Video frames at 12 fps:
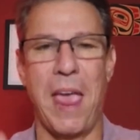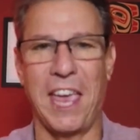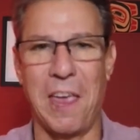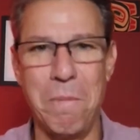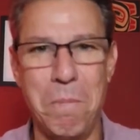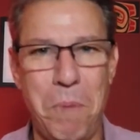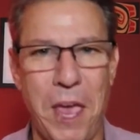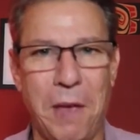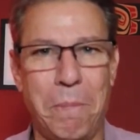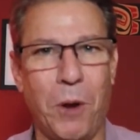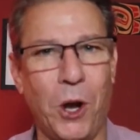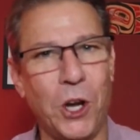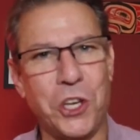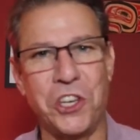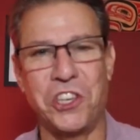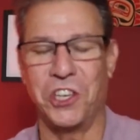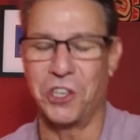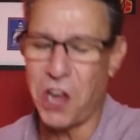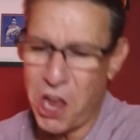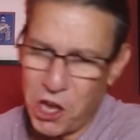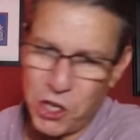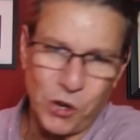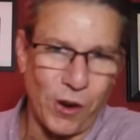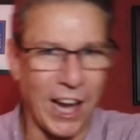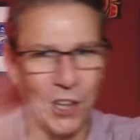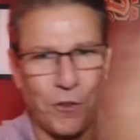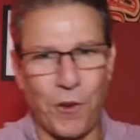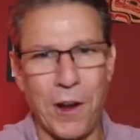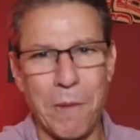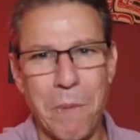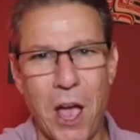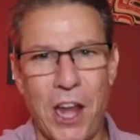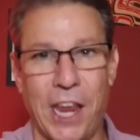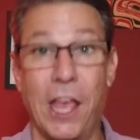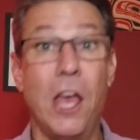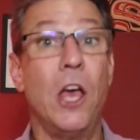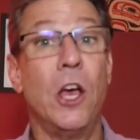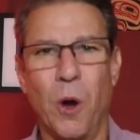making big purchases, transferring money,